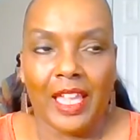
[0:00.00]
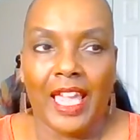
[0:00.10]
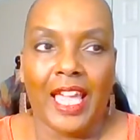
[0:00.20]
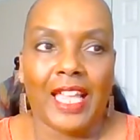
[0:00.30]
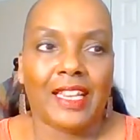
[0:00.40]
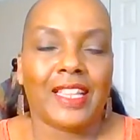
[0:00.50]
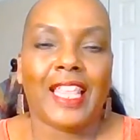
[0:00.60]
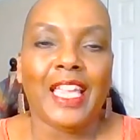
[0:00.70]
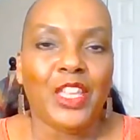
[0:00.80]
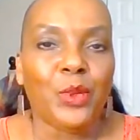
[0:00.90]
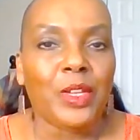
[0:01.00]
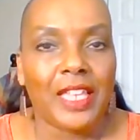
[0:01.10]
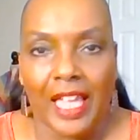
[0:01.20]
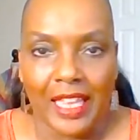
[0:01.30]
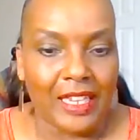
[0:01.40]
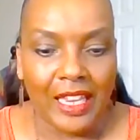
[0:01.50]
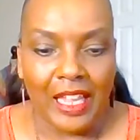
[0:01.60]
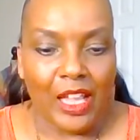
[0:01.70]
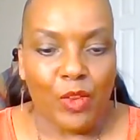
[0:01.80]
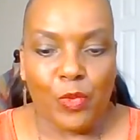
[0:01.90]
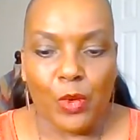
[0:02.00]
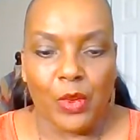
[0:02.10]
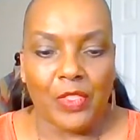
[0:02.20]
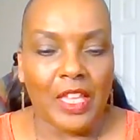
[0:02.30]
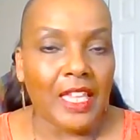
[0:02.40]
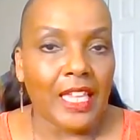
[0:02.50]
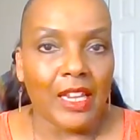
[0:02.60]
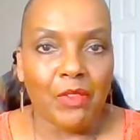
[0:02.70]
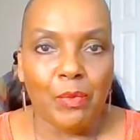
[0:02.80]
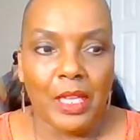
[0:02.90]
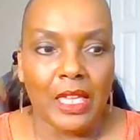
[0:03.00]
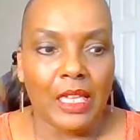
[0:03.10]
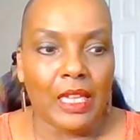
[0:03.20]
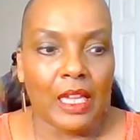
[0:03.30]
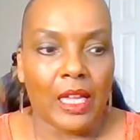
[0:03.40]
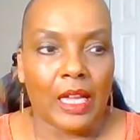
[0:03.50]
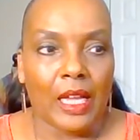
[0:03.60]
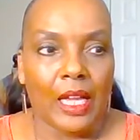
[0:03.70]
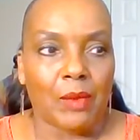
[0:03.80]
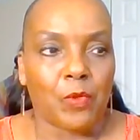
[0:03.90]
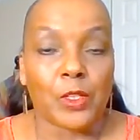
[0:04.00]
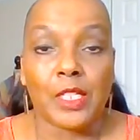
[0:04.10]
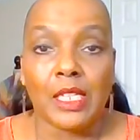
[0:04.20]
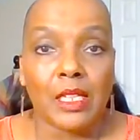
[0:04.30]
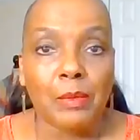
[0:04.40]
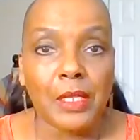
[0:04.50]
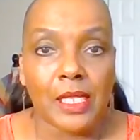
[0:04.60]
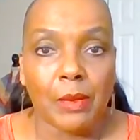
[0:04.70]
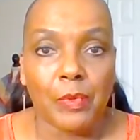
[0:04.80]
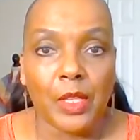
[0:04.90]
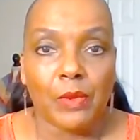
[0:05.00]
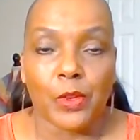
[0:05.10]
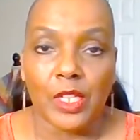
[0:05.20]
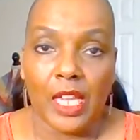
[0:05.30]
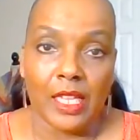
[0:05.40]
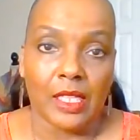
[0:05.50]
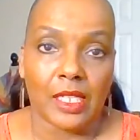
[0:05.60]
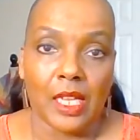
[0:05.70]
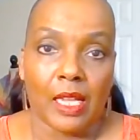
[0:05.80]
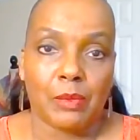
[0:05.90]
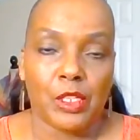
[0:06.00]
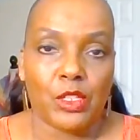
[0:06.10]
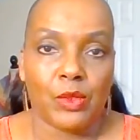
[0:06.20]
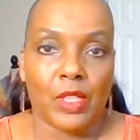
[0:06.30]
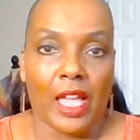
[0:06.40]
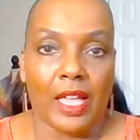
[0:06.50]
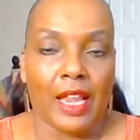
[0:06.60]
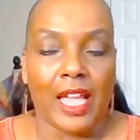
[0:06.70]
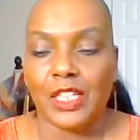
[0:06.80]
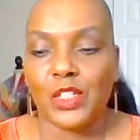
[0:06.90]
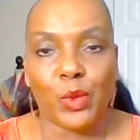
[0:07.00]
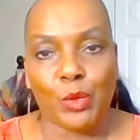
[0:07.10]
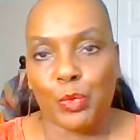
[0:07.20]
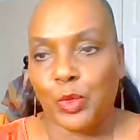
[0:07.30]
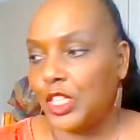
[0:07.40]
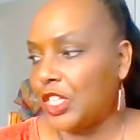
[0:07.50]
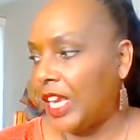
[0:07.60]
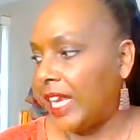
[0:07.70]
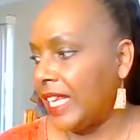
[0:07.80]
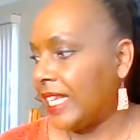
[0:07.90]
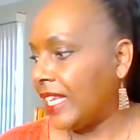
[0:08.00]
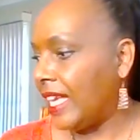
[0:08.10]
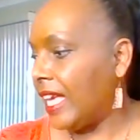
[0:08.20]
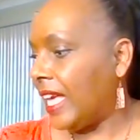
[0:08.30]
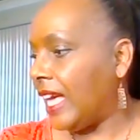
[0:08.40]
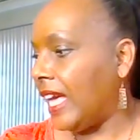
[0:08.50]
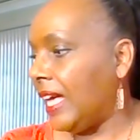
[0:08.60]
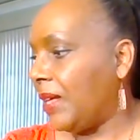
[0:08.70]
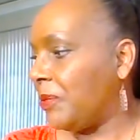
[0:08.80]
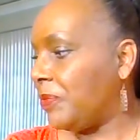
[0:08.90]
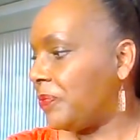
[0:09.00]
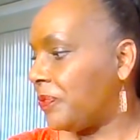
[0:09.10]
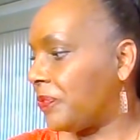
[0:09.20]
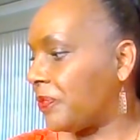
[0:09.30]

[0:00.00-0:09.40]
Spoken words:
and thank you again for thinking of me, for sending me something, for taking the time to do that. I so appreciate it. I